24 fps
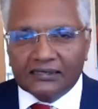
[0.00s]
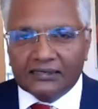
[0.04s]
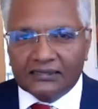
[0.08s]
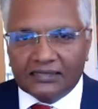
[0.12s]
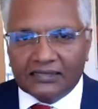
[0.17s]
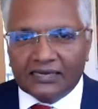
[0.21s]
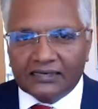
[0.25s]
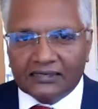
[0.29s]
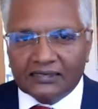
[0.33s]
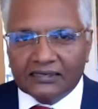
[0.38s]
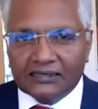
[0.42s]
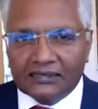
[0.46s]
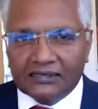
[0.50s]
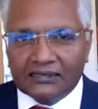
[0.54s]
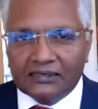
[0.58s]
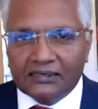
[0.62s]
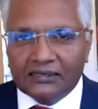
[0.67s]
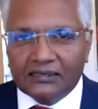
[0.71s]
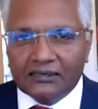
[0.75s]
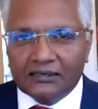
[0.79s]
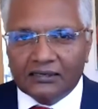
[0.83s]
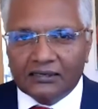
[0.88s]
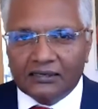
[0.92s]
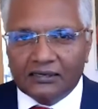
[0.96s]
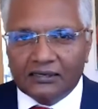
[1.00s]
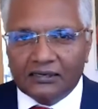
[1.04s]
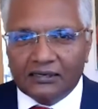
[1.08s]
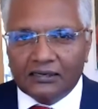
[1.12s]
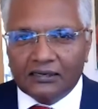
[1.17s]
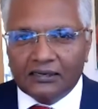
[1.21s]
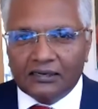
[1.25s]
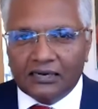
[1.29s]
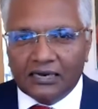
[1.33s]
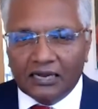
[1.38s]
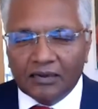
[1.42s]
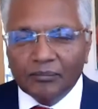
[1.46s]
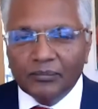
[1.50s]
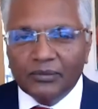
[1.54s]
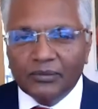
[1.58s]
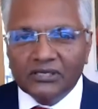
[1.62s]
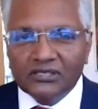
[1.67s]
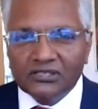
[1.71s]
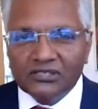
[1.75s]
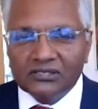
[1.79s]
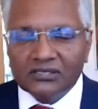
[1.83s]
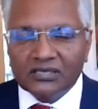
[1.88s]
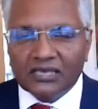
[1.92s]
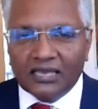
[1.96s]
that
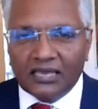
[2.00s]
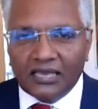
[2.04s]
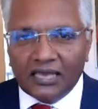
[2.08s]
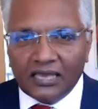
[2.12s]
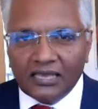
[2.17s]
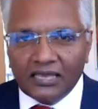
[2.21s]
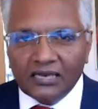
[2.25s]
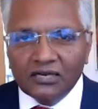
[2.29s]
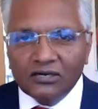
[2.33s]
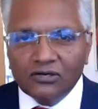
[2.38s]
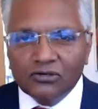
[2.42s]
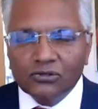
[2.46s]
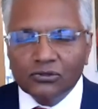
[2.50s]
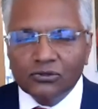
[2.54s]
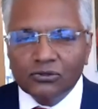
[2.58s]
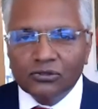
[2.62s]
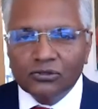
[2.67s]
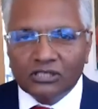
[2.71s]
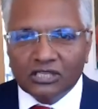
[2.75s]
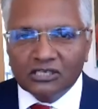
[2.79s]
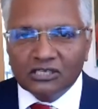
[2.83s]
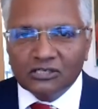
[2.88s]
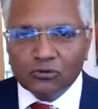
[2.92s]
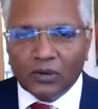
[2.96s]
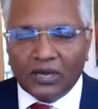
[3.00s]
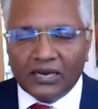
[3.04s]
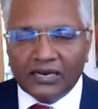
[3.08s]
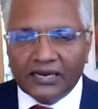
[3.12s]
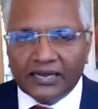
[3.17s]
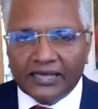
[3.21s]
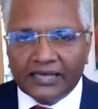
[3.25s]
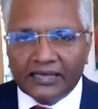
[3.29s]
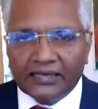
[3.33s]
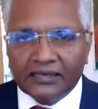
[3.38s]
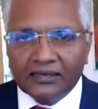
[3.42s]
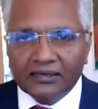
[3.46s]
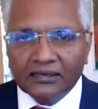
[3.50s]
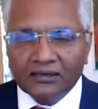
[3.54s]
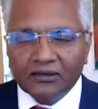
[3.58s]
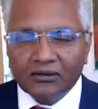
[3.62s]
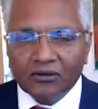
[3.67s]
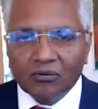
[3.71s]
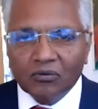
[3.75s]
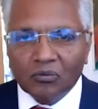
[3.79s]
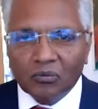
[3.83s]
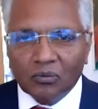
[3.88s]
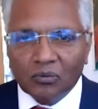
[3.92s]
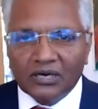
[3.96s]
numbers into the dwelling
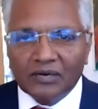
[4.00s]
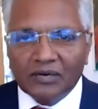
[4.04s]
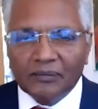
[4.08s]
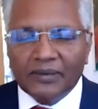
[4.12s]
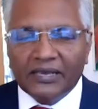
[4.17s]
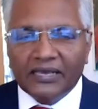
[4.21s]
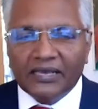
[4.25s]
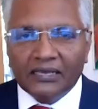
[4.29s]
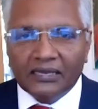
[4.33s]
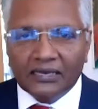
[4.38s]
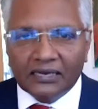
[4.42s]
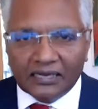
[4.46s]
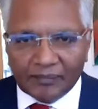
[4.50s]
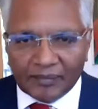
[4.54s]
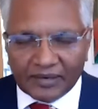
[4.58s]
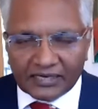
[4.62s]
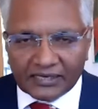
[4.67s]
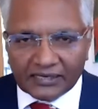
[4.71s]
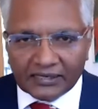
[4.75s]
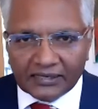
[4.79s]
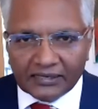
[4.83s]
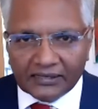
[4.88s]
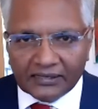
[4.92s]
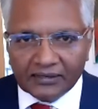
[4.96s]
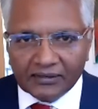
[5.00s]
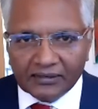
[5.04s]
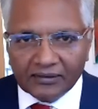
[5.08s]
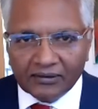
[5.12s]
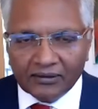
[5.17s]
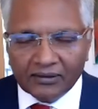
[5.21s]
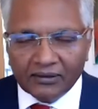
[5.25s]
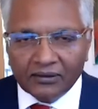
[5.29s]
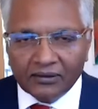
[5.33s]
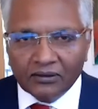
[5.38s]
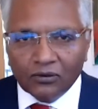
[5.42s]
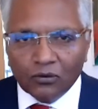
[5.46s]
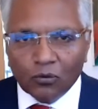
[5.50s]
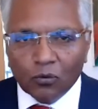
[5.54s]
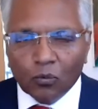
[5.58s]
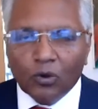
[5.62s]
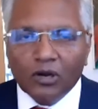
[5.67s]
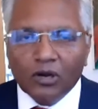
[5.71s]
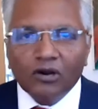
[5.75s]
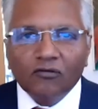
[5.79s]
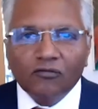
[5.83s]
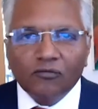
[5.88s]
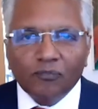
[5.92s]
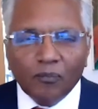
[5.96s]
will be limited.
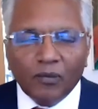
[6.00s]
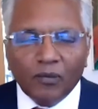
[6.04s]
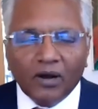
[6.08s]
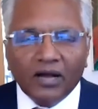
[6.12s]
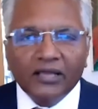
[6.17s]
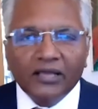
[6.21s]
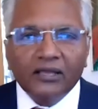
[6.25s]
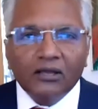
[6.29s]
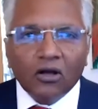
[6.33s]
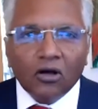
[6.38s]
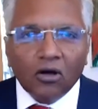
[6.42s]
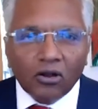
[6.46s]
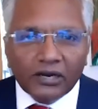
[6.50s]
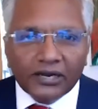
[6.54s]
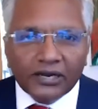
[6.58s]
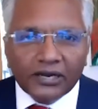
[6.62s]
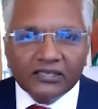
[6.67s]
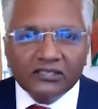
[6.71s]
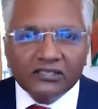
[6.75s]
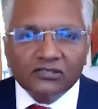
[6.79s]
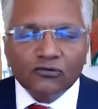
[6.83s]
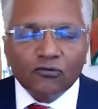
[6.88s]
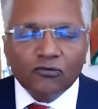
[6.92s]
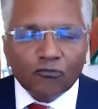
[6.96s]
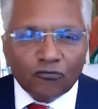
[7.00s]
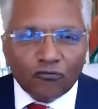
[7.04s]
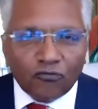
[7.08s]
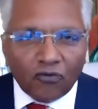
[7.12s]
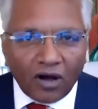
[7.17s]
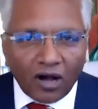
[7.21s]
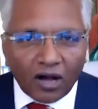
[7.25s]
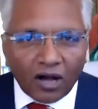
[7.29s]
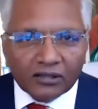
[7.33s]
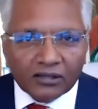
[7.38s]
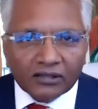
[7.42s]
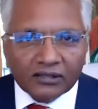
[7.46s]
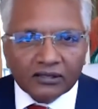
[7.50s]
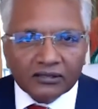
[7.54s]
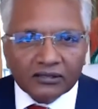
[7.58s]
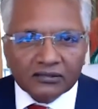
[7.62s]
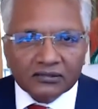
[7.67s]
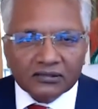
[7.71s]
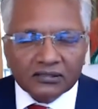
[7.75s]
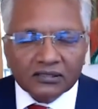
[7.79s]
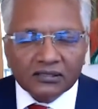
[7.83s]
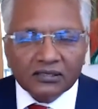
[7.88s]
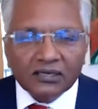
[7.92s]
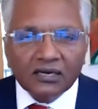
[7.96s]
One of my colleagues'
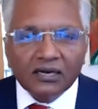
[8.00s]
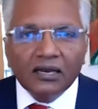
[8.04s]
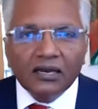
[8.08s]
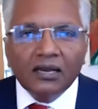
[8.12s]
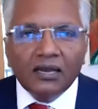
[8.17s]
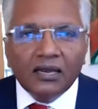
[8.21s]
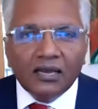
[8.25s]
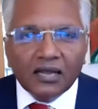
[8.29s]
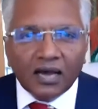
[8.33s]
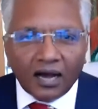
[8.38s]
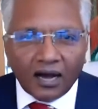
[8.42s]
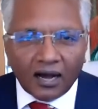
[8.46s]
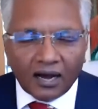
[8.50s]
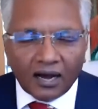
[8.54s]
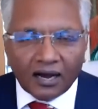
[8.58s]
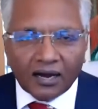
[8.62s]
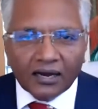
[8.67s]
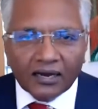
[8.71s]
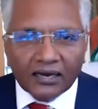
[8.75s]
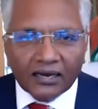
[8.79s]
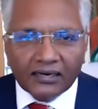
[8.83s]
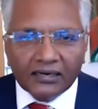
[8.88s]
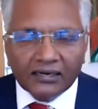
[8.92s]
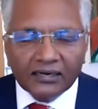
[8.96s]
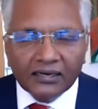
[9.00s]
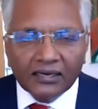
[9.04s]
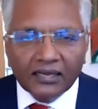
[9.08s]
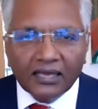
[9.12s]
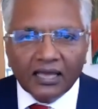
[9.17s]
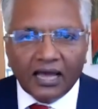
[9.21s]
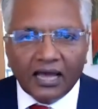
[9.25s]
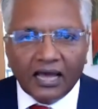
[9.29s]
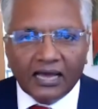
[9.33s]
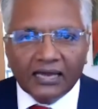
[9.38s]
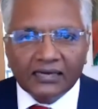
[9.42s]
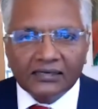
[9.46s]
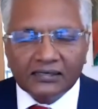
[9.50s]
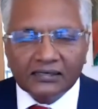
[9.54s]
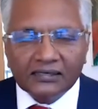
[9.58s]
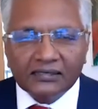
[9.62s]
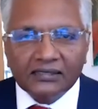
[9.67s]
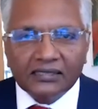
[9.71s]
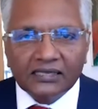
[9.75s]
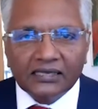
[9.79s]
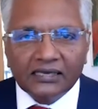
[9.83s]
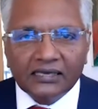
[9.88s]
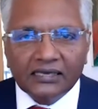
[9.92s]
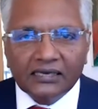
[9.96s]
fathers died at
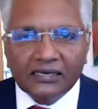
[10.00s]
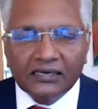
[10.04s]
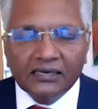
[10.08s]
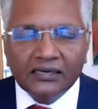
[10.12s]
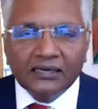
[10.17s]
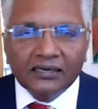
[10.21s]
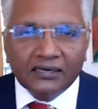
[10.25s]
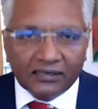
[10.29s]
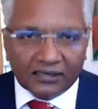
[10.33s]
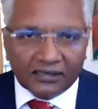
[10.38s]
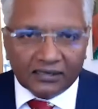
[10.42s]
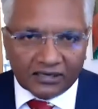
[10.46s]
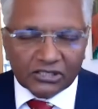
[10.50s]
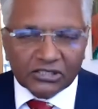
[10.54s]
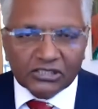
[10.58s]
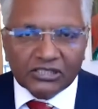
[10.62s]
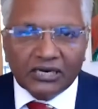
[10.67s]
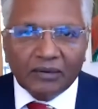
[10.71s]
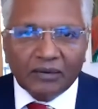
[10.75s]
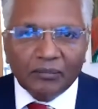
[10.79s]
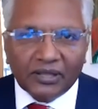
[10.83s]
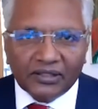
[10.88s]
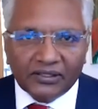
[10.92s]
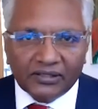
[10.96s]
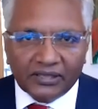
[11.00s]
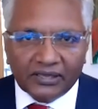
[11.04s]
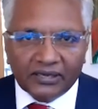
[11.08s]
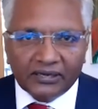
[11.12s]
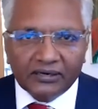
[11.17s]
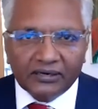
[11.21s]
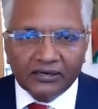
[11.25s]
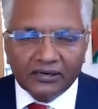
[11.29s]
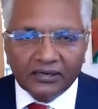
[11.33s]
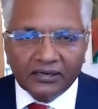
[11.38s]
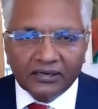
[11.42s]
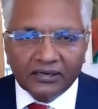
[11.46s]
the Krishna Mandir